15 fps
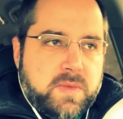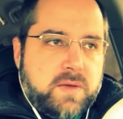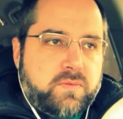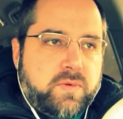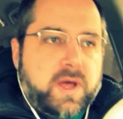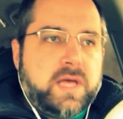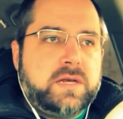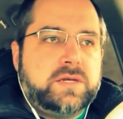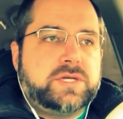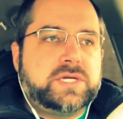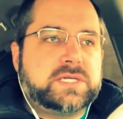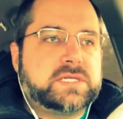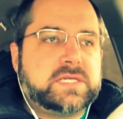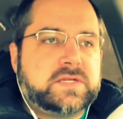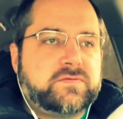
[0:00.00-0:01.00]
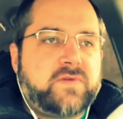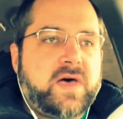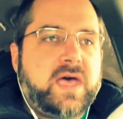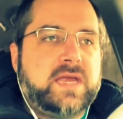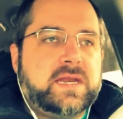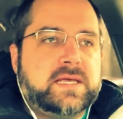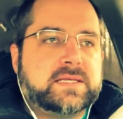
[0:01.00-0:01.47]
run just as
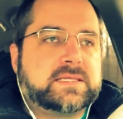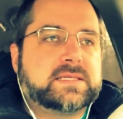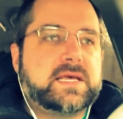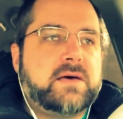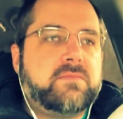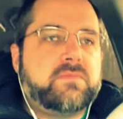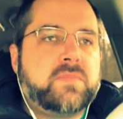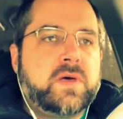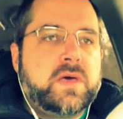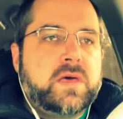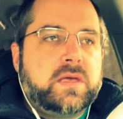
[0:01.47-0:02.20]
fine as some,